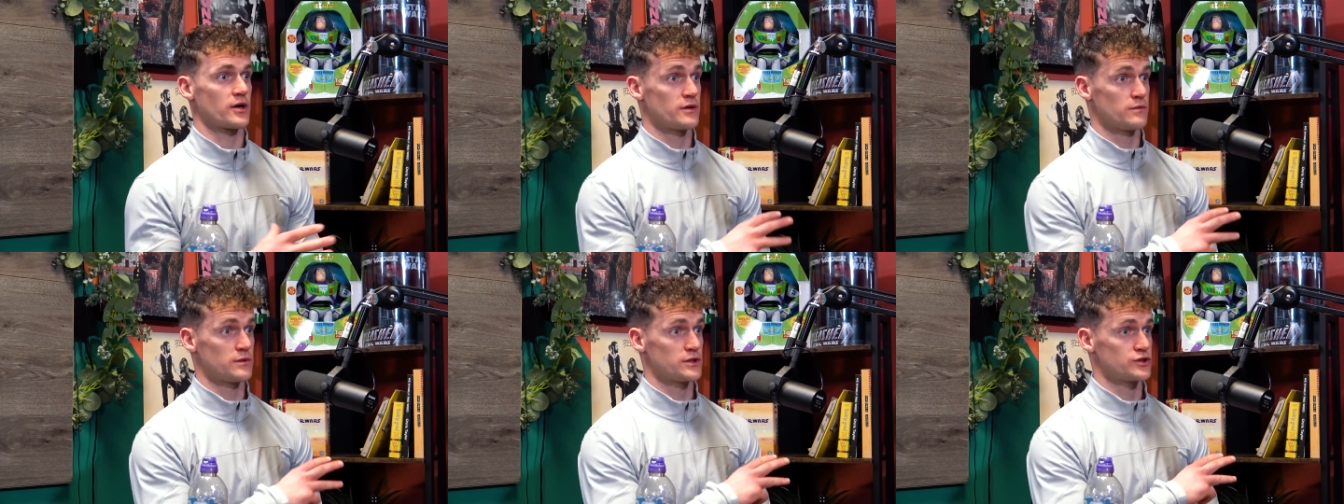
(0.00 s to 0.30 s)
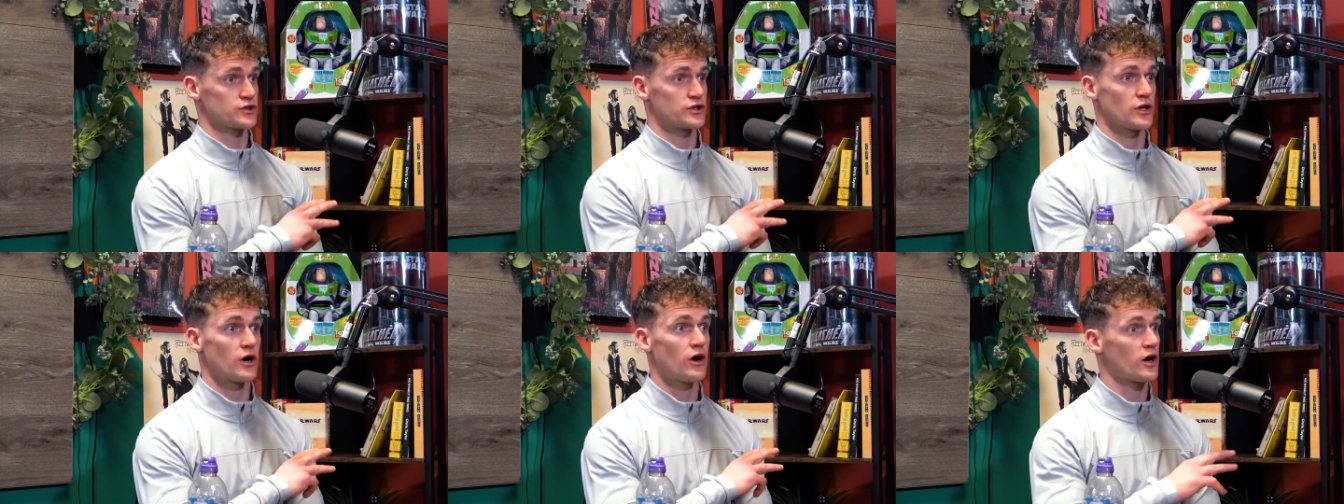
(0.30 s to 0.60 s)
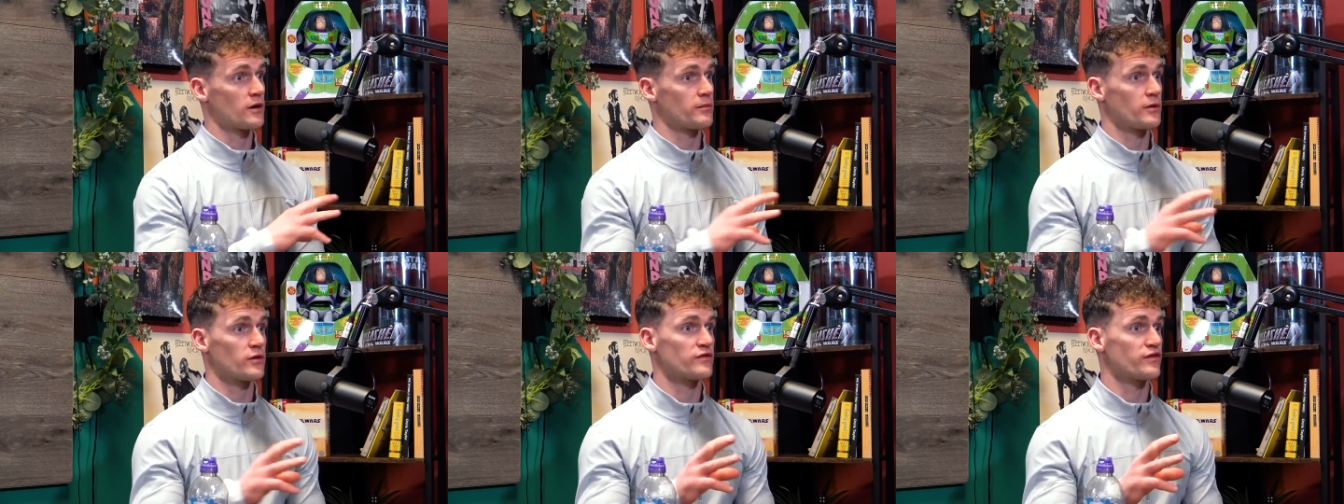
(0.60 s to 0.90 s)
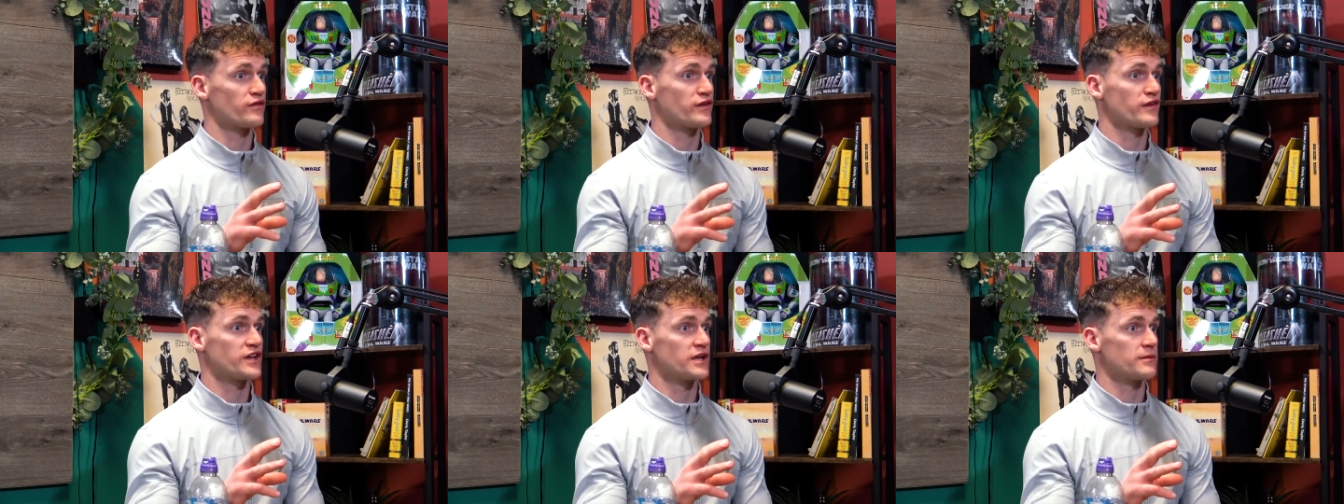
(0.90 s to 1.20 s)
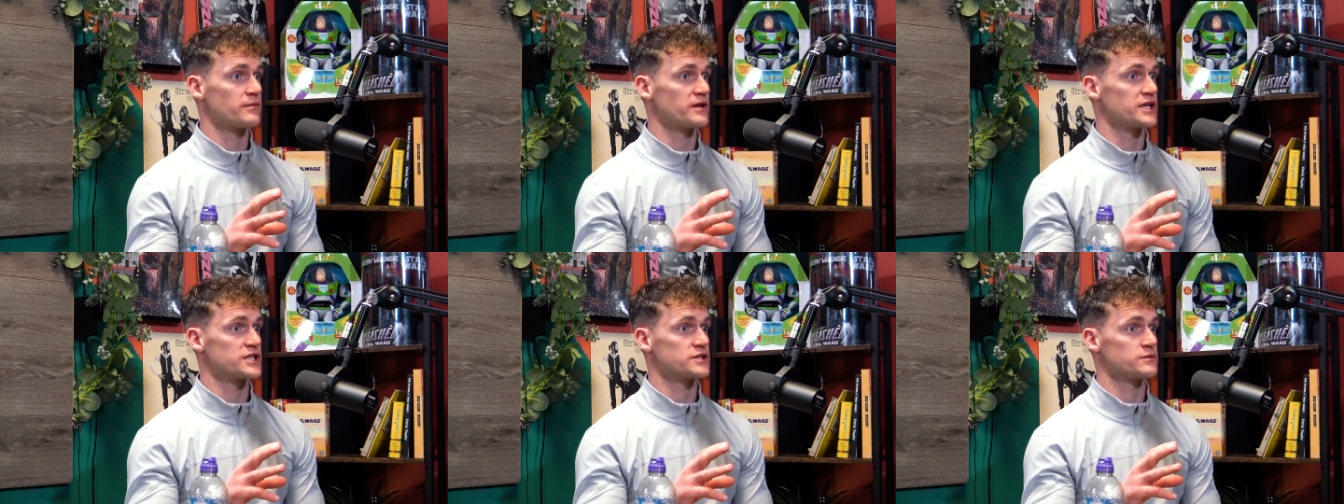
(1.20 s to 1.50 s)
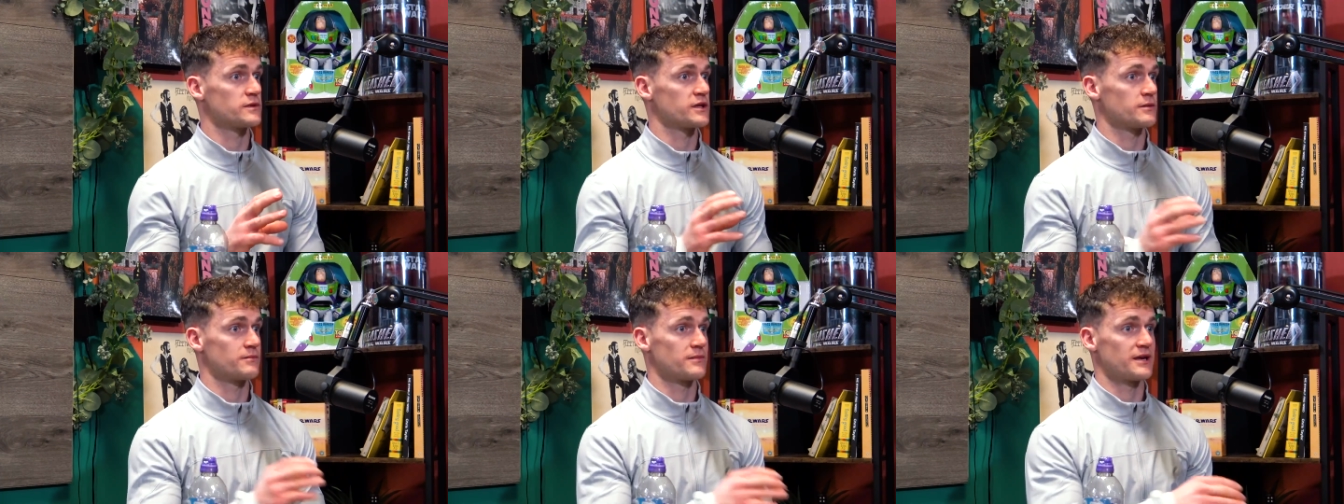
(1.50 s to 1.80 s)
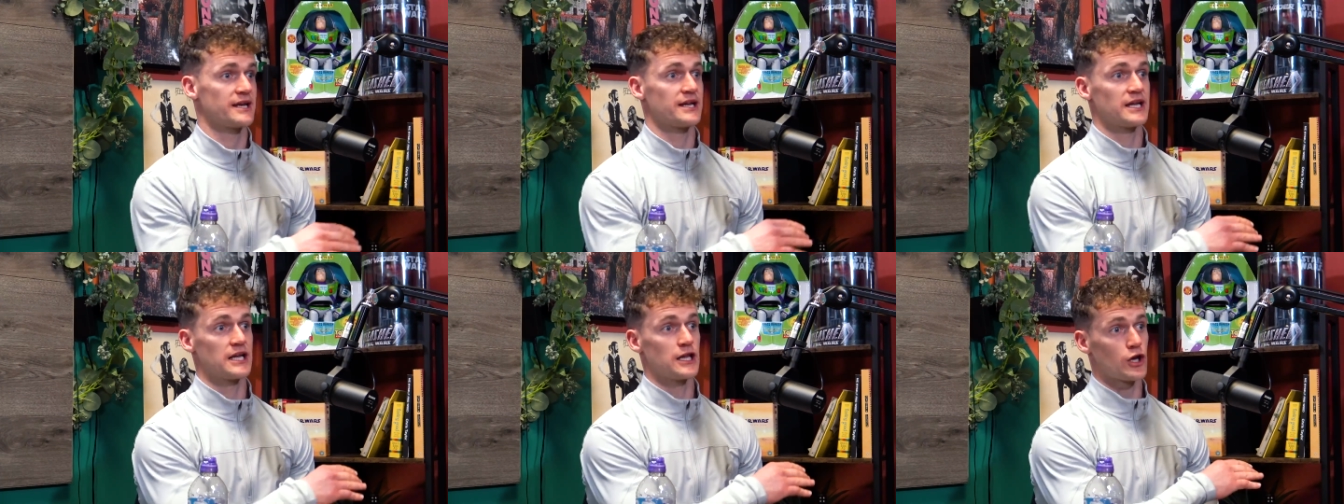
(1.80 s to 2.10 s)
I will just talk about for 15 minutes with them
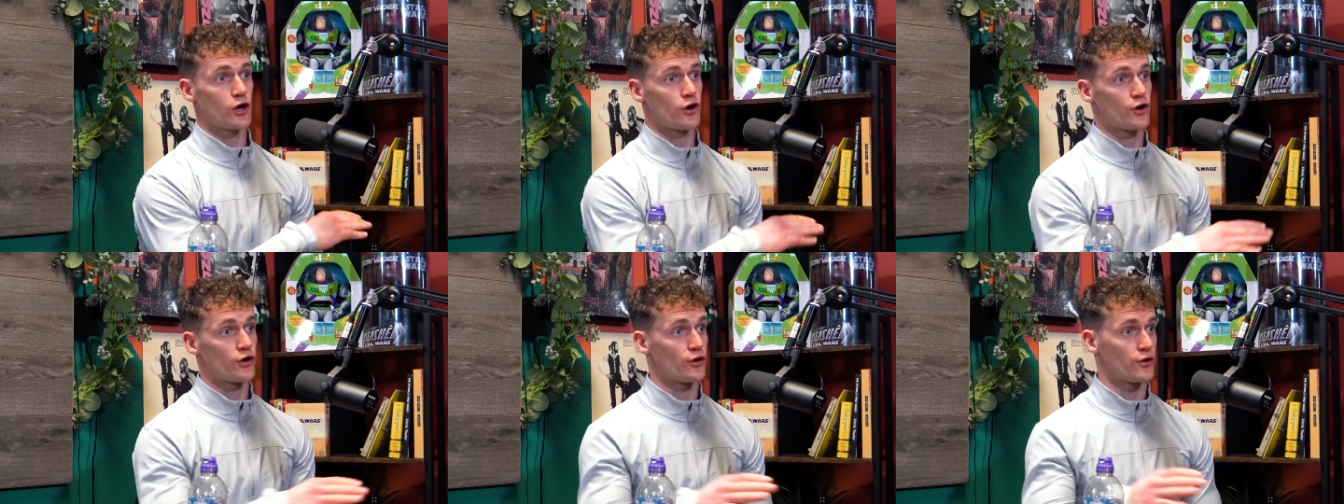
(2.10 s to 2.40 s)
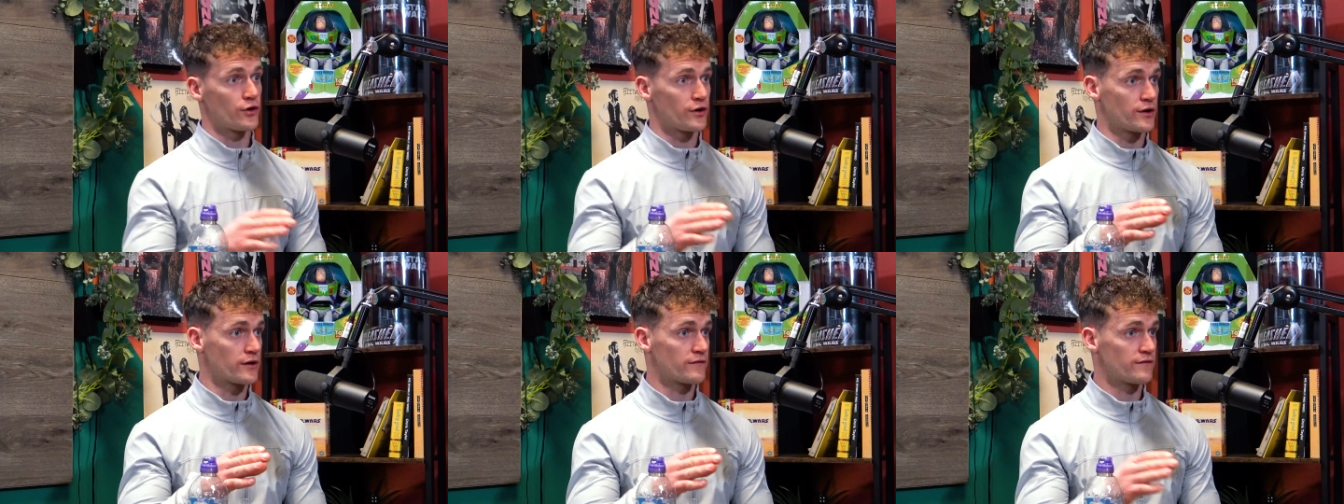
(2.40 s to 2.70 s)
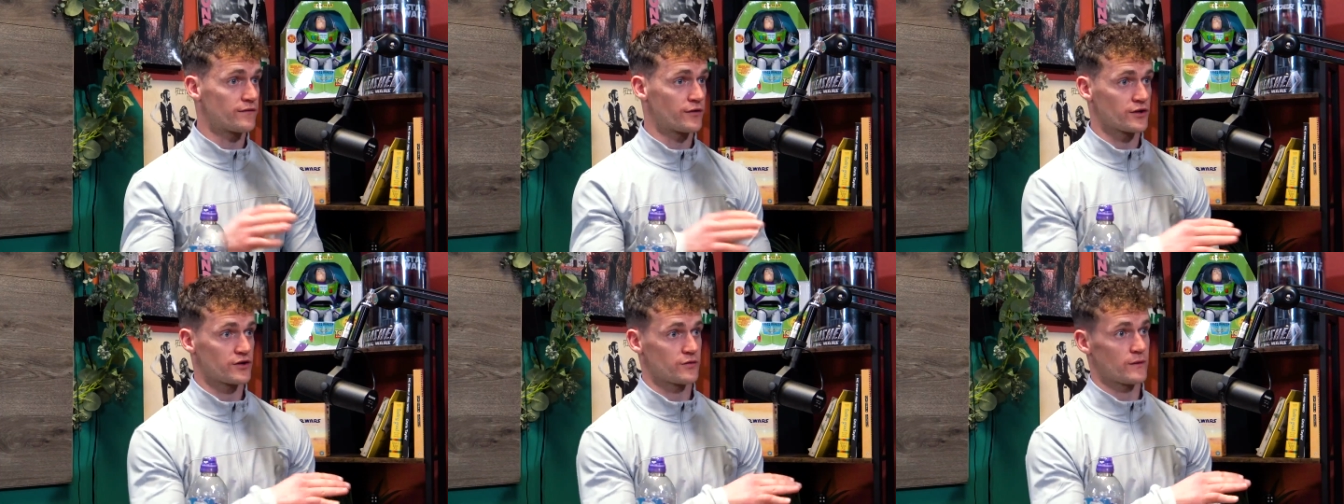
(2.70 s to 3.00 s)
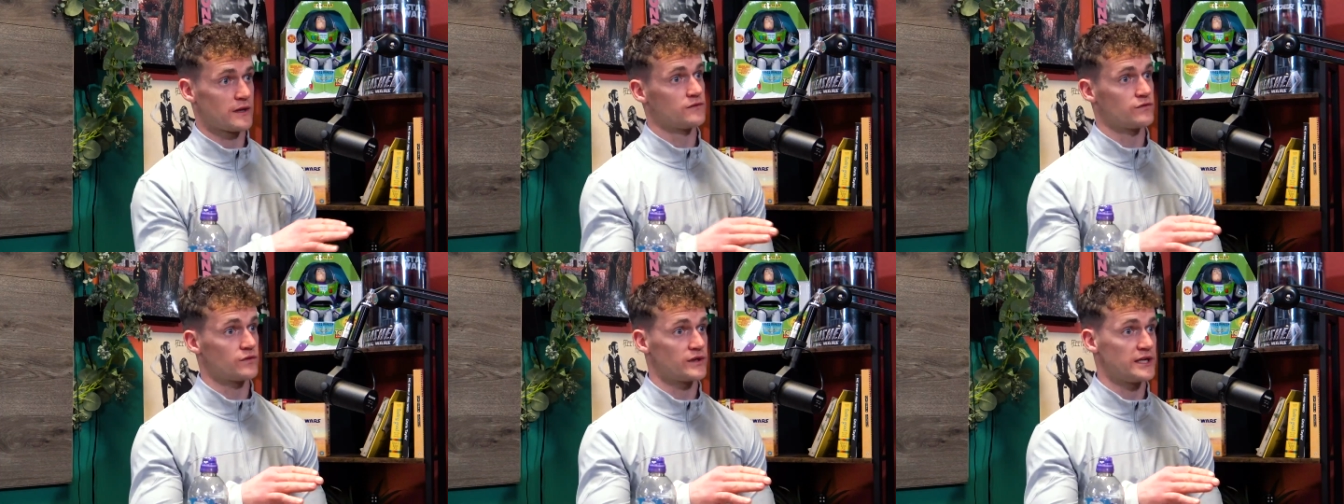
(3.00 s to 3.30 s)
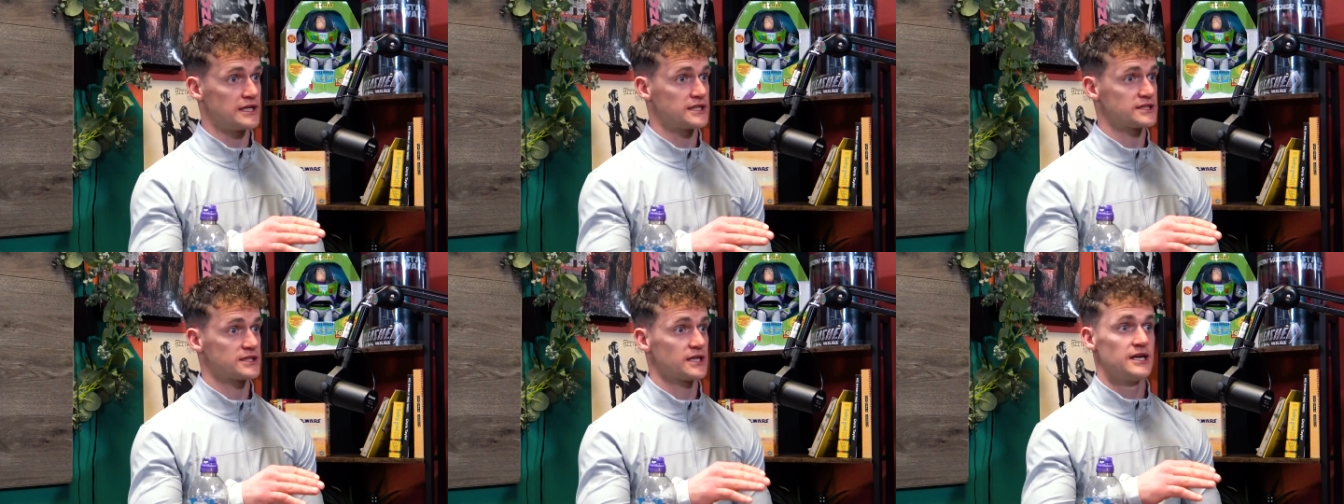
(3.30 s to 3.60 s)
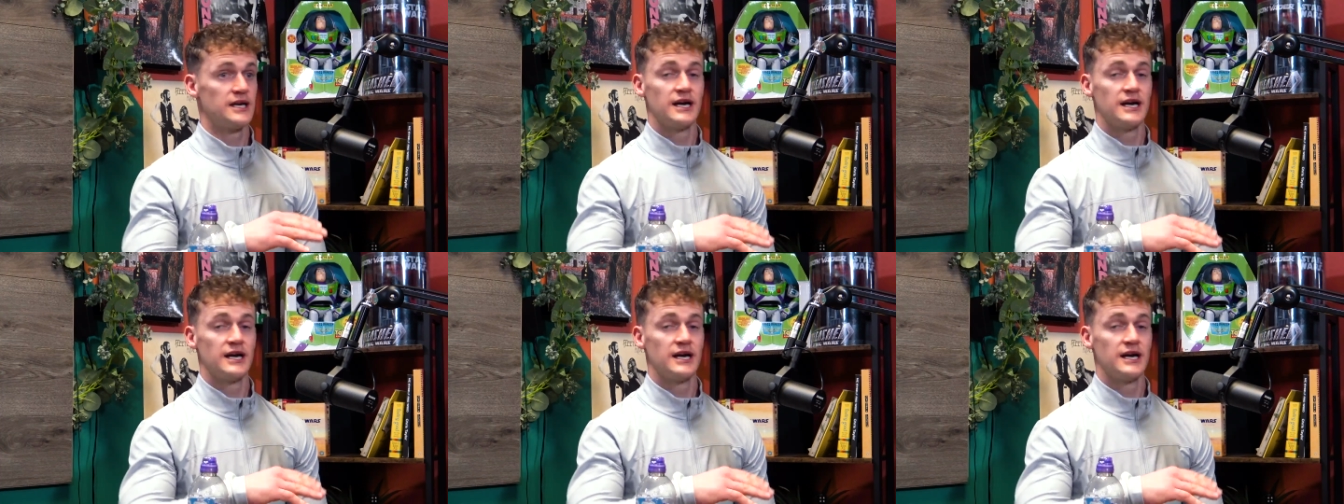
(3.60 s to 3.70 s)
and they yeah. learn for the 12 weeks.